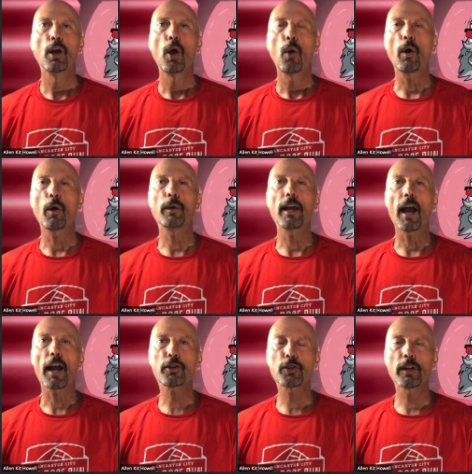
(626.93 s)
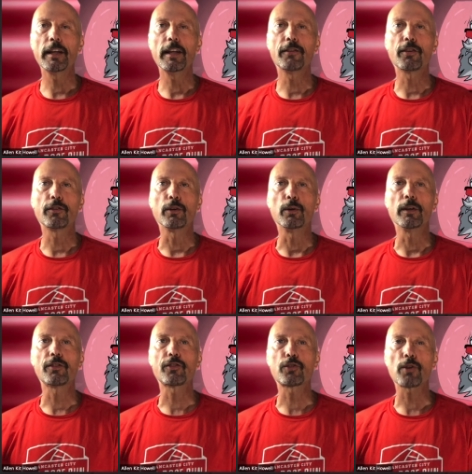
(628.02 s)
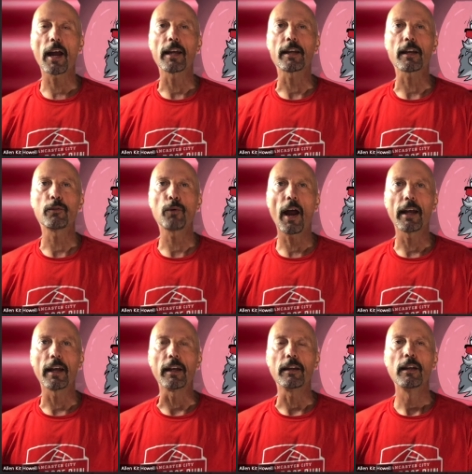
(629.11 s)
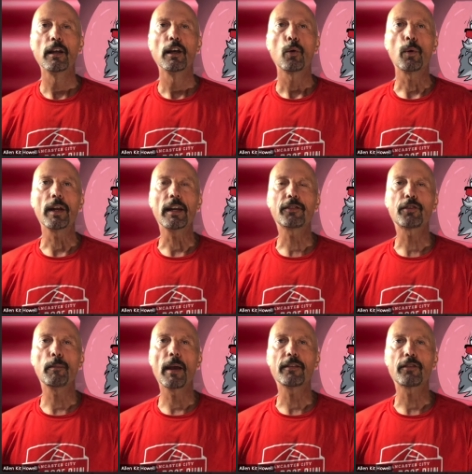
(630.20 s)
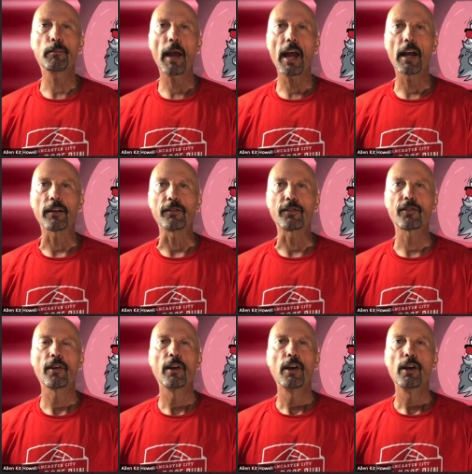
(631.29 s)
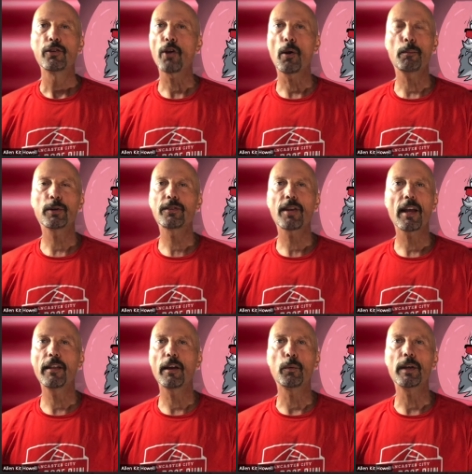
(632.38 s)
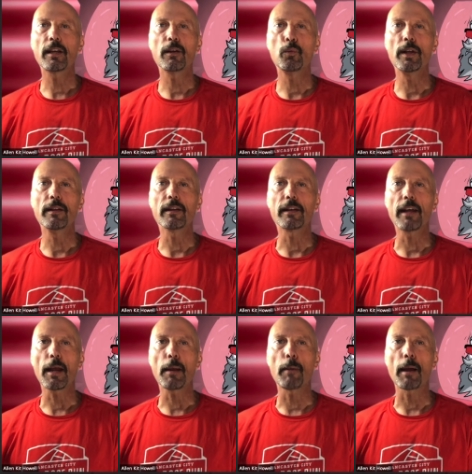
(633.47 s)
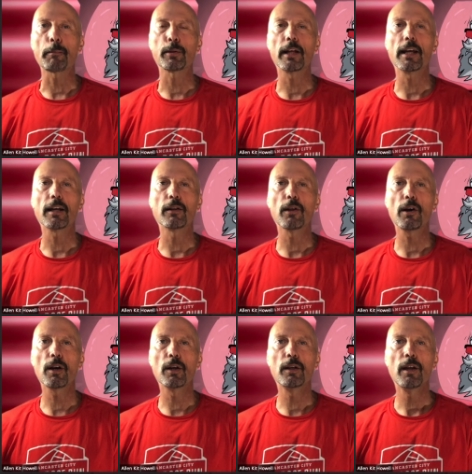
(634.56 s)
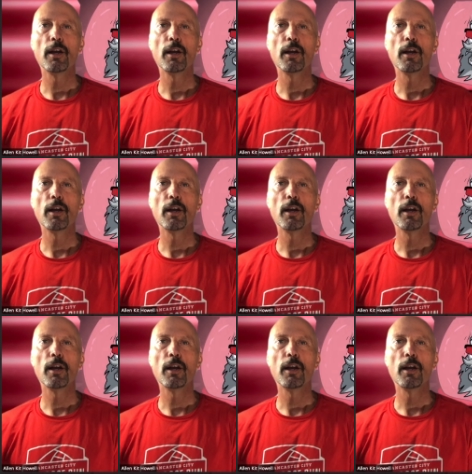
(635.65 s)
What we actually need to do is strike and riot. We need to make demands. Don't pretend that we can win the game by playing along.